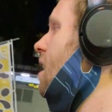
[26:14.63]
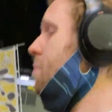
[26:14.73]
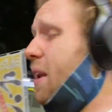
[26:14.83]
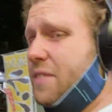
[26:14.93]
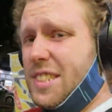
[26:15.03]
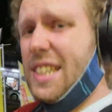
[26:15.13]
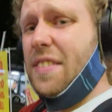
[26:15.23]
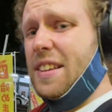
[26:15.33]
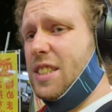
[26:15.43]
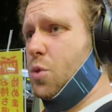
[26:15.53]
But I've just seen that
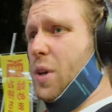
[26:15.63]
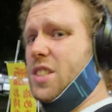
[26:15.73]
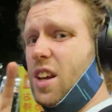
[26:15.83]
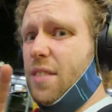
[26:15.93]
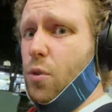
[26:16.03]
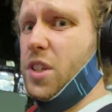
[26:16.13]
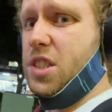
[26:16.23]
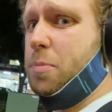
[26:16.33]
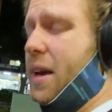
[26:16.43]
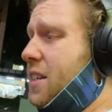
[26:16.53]
this is where Silent Voice
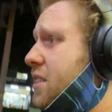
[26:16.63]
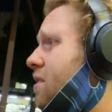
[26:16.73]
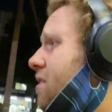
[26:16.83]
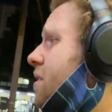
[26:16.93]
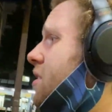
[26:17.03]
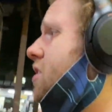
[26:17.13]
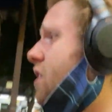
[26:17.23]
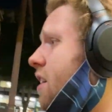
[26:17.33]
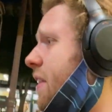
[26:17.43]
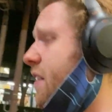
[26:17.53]
is based, which is
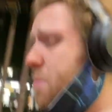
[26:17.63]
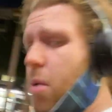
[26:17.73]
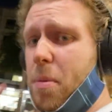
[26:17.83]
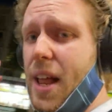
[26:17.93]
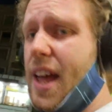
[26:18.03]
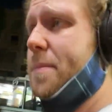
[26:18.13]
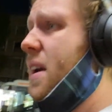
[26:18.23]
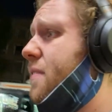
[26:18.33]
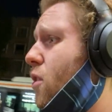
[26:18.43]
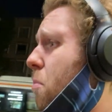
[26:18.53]
a very popular anime
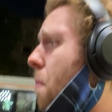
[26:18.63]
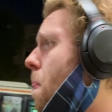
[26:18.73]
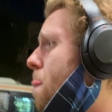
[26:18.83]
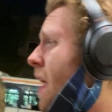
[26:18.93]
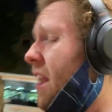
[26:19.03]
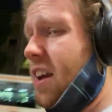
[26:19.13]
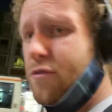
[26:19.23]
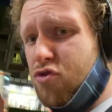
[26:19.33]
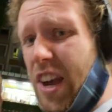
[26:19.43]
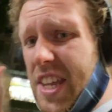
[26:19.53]
film. And
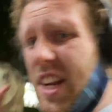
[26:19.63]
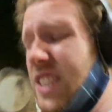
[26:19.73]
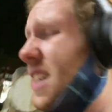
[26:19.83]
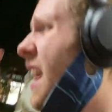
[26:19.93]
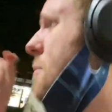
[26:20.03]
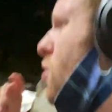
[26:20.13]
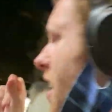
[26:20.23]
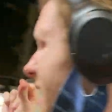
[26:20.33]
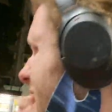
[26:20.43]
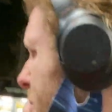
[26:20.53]
I recognized the name
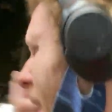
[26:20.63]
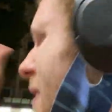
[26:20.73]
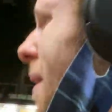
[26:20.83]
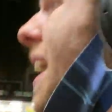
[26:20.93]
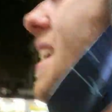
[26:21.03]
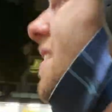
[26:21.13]
Ogaki in the back of my head,